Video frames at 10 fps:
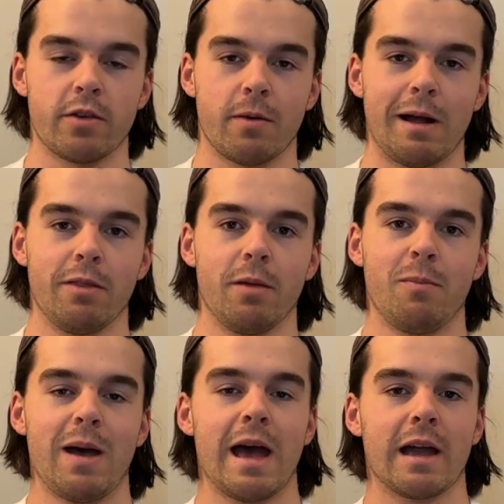around the
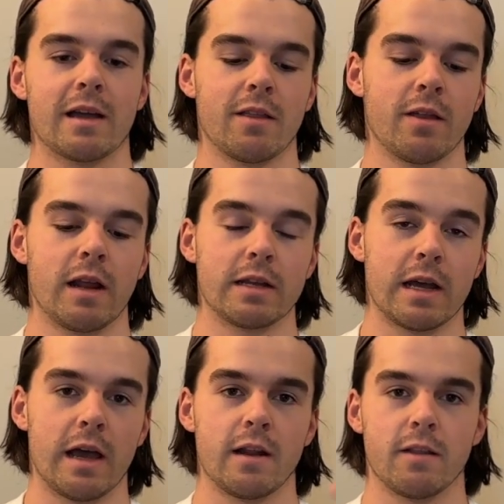back and then I
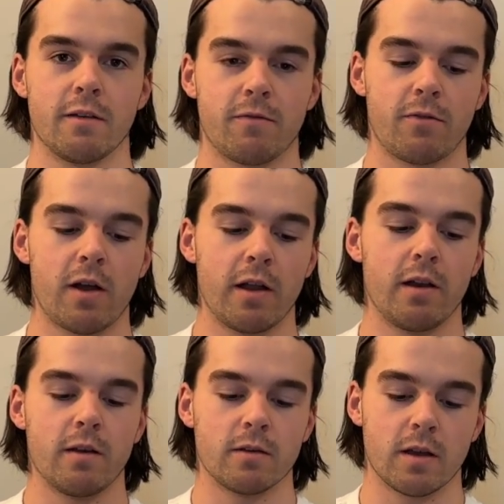tie it in the
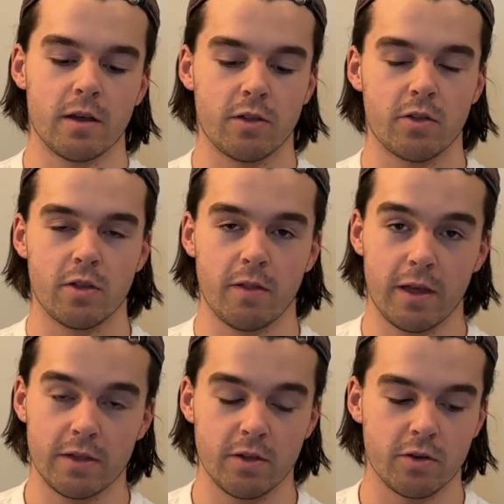front because the
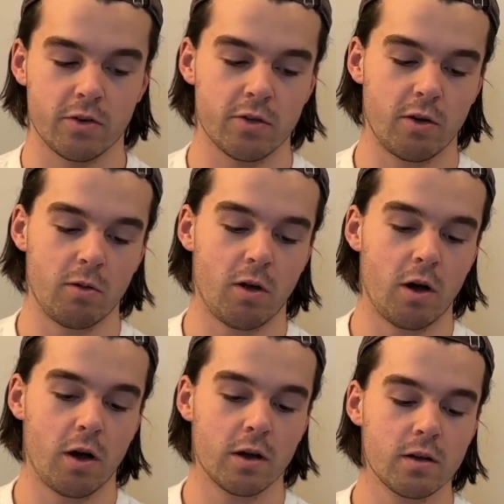laces are so
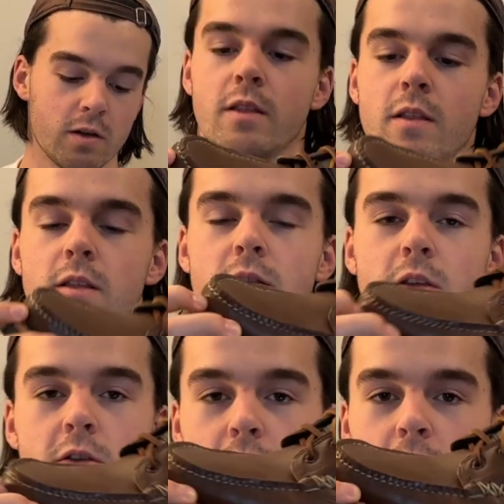long. The
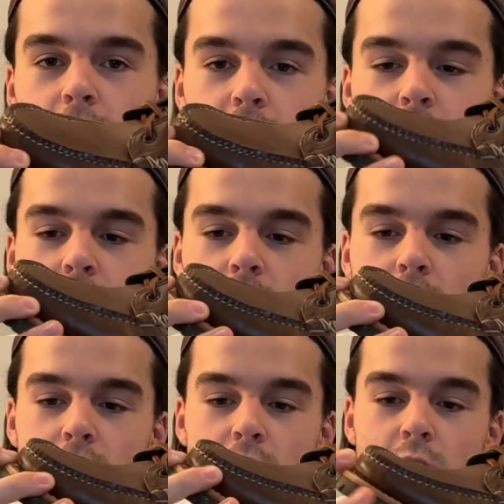sole
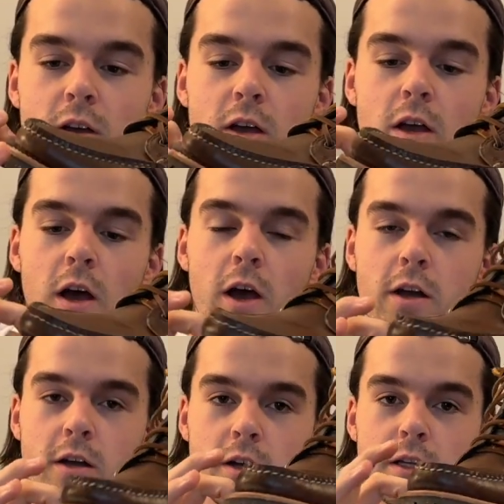features a
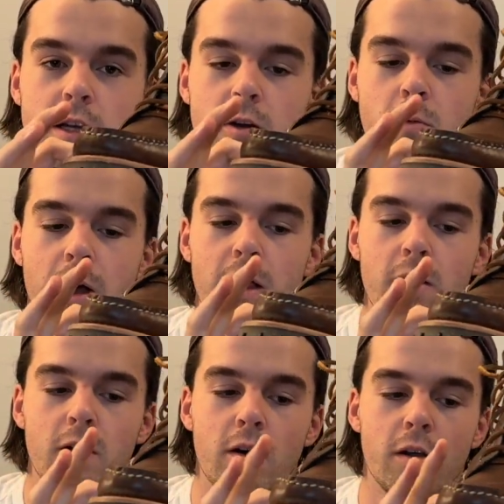Goodyear
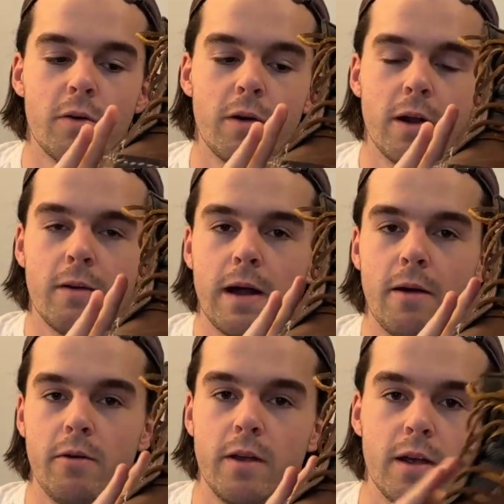welt all the way
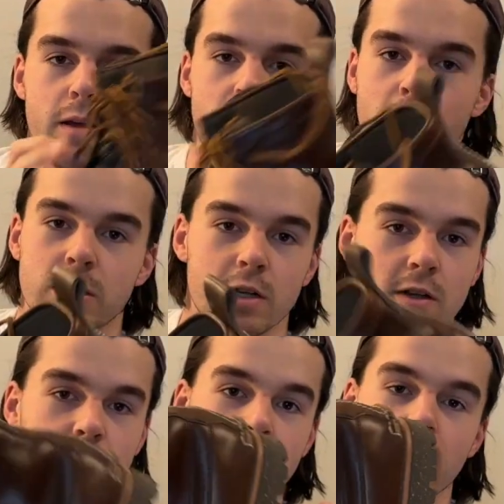around it, which
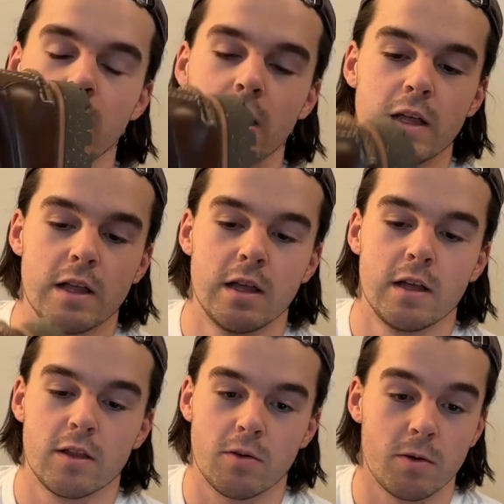is
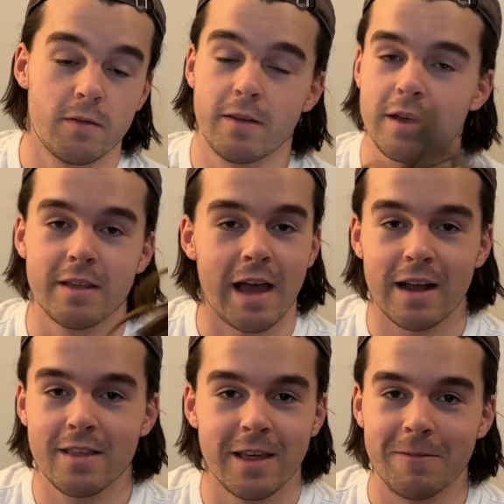sort of the
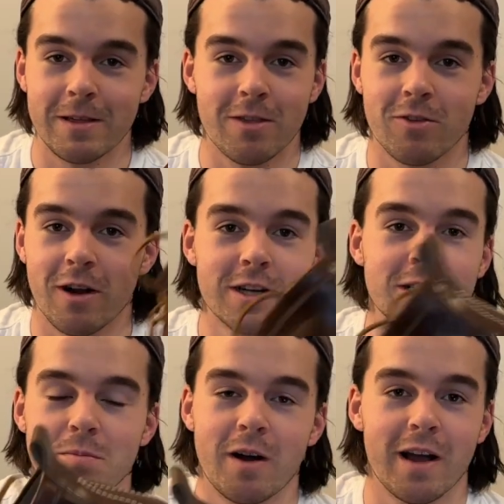exact same
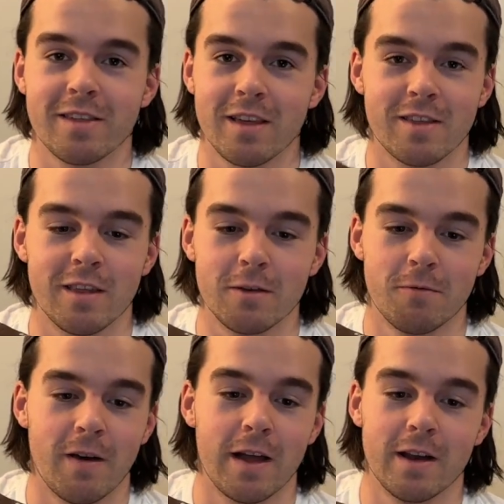construction process that you
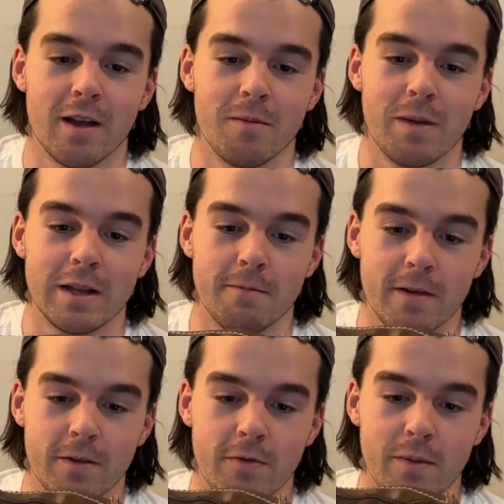find on many
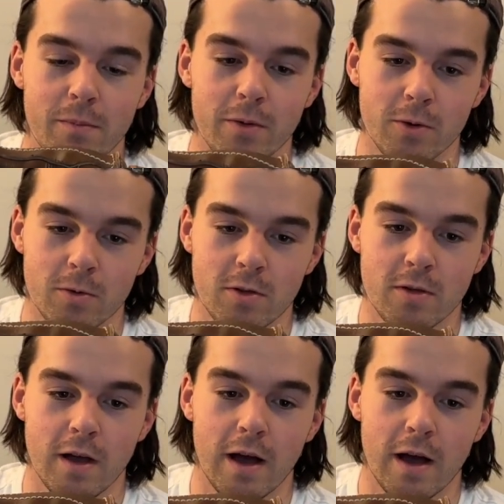Visvim boots,